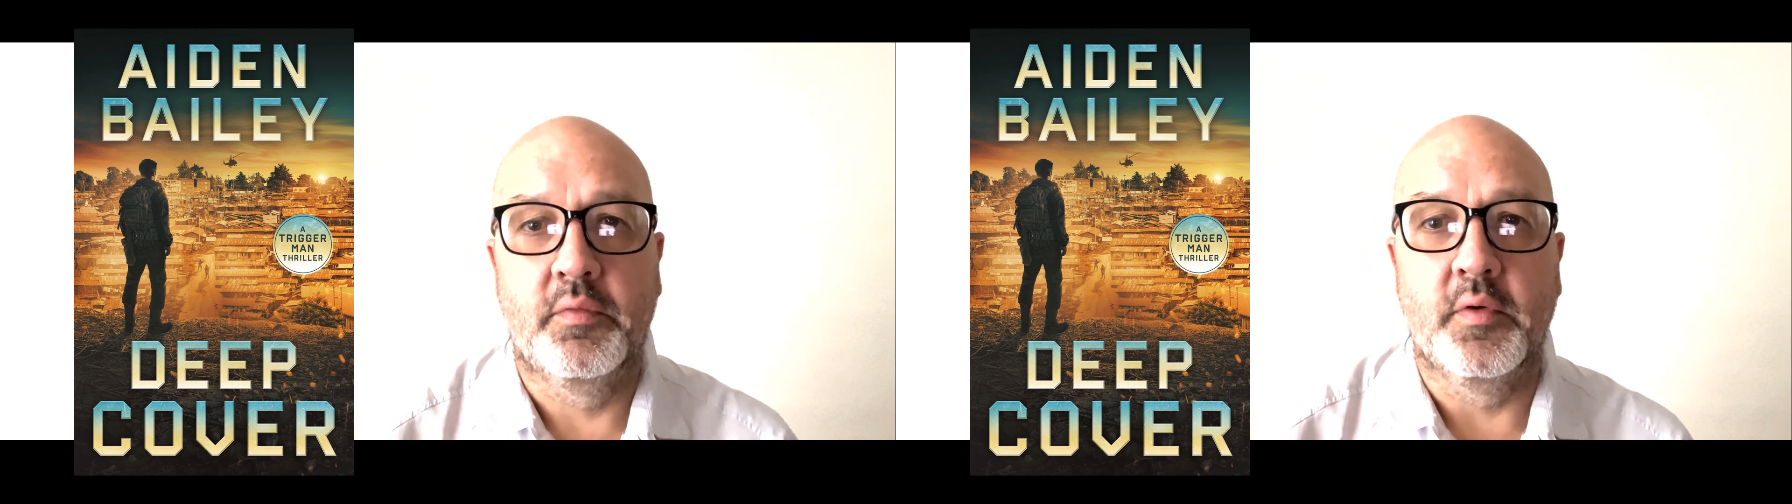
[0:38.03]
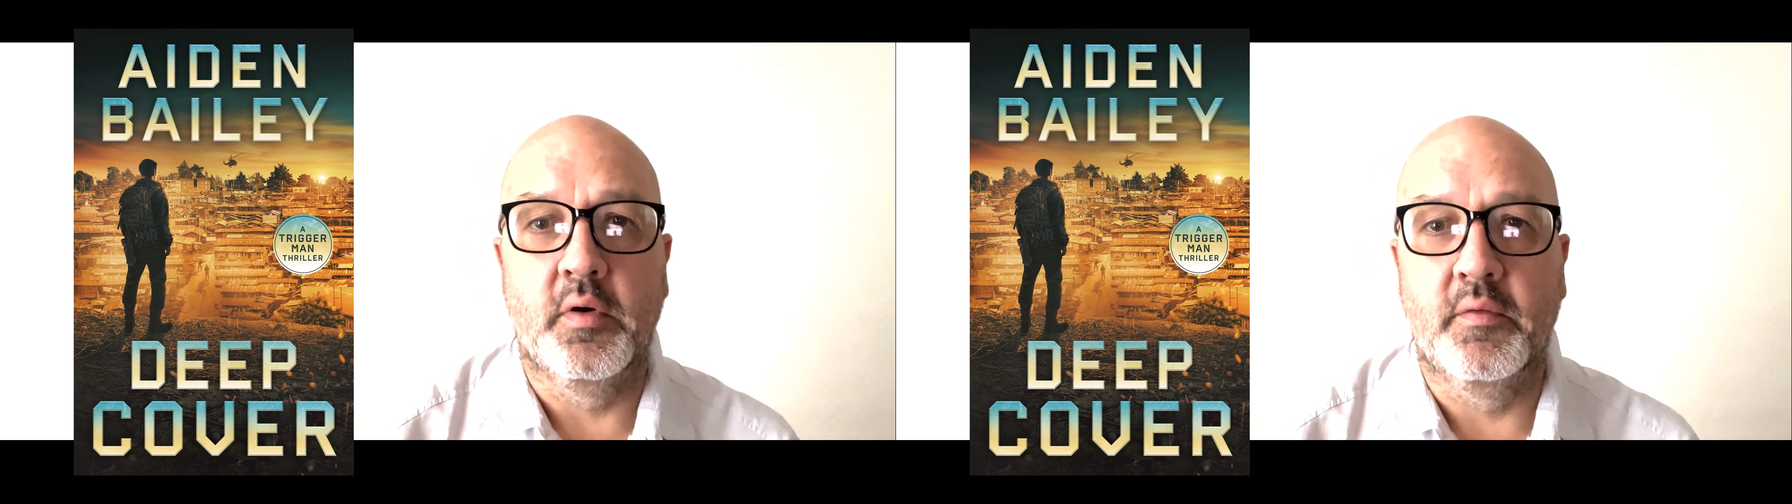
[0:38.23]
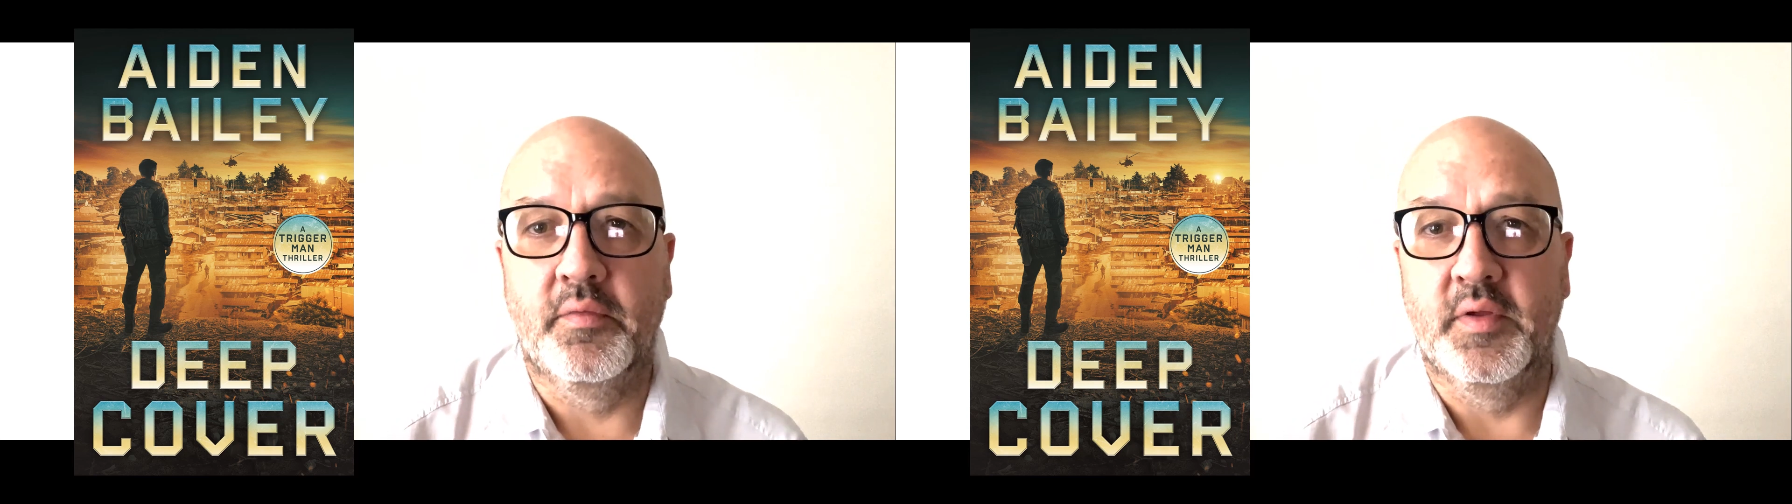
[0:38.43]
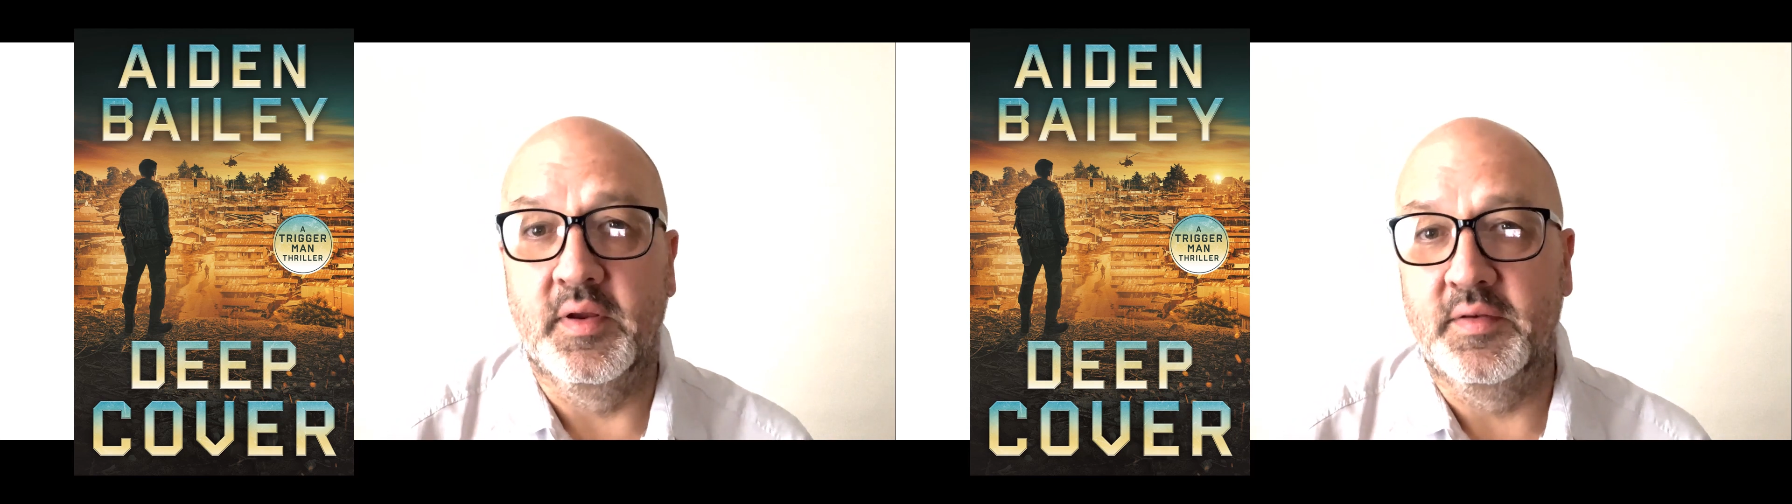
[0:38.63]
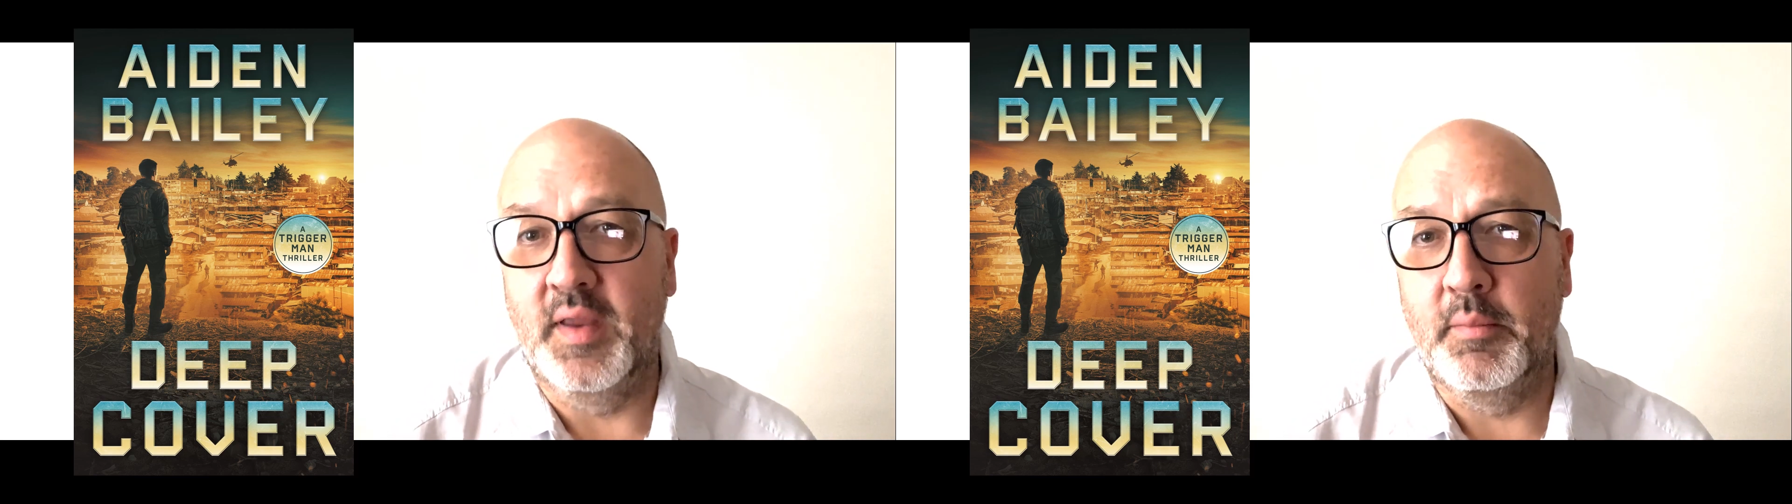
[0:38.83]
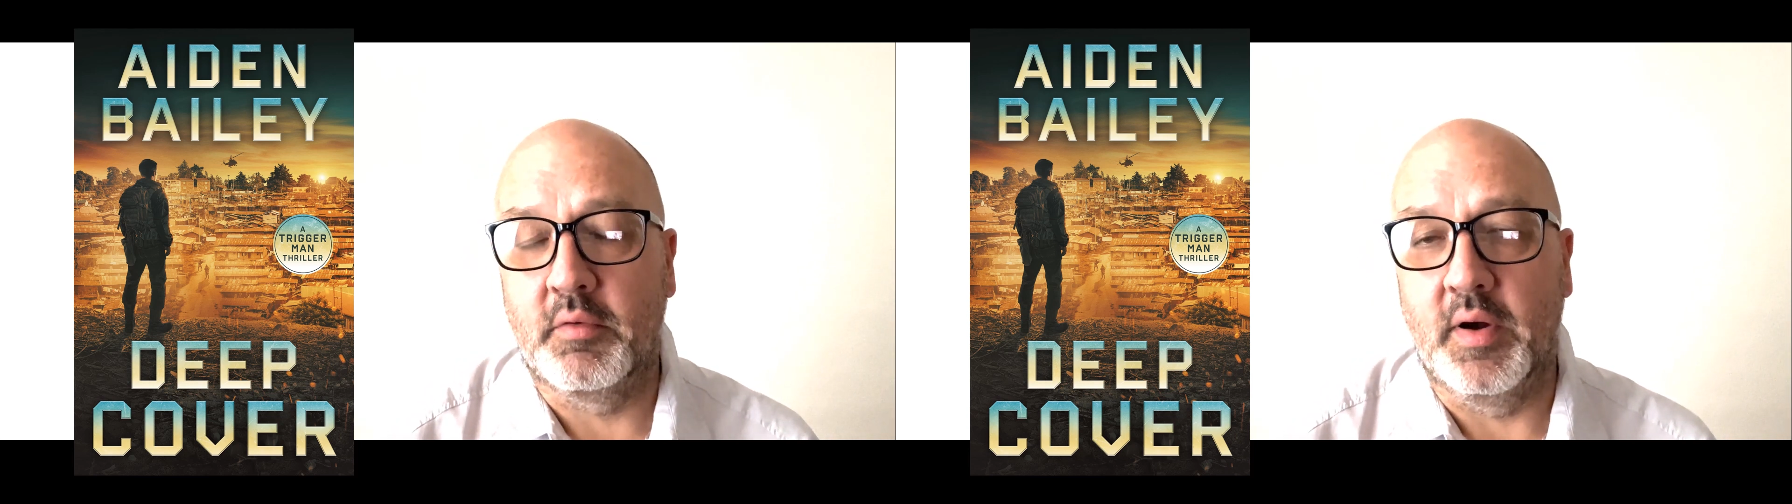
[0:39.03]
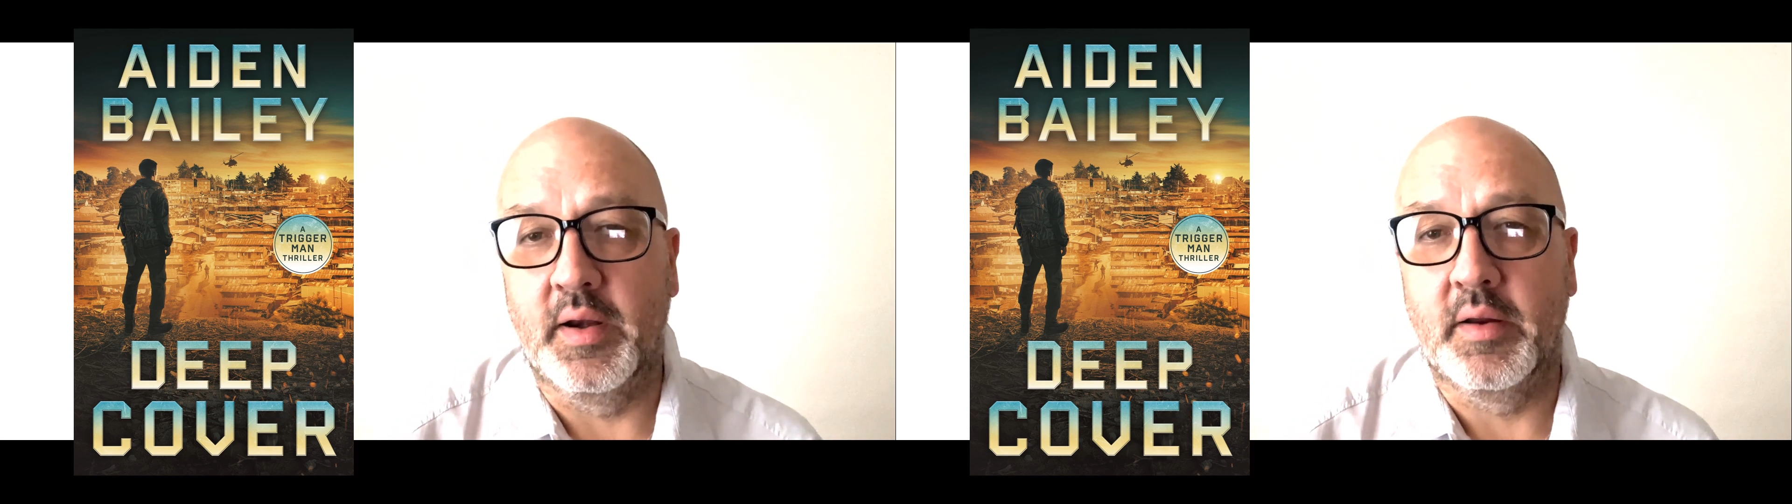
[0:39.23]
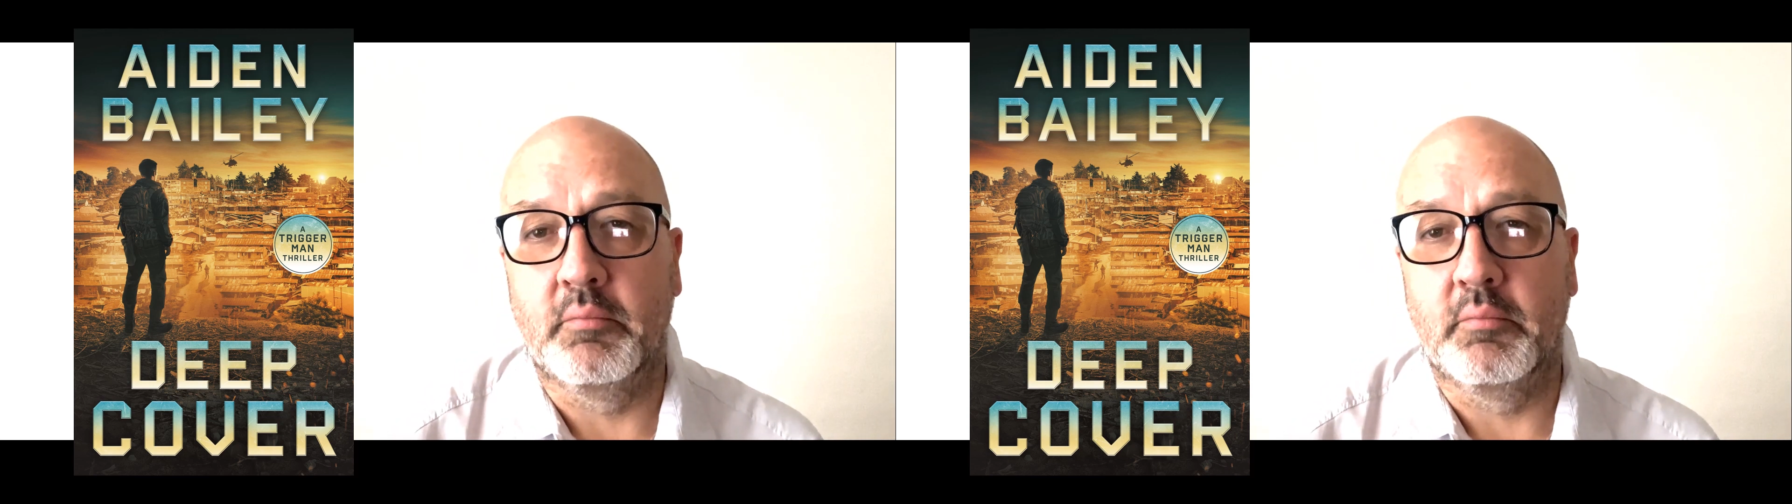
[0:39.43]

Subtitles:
of the Democratic